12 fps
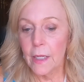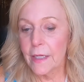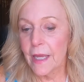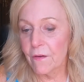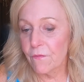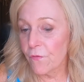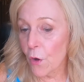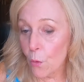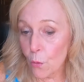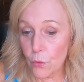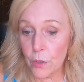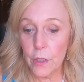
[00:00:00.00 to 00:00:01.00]
get a
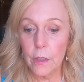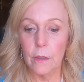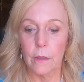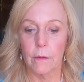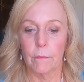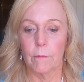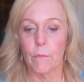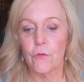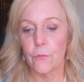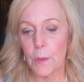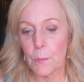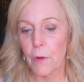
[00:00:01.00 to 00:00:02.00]
phone.
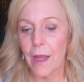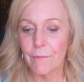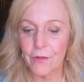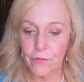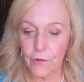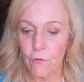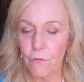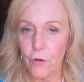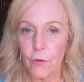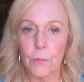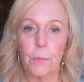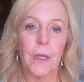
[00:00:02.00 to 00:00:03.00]
Most people have a cell
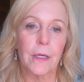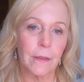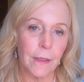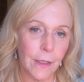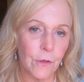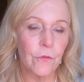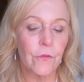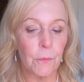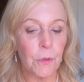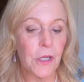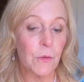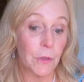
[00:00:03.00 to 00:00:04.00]
phone, but it used to
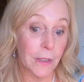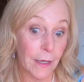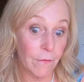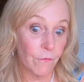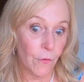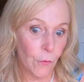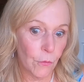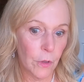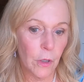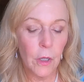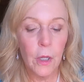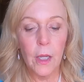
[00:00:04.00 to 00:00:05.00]
be you would get a phone.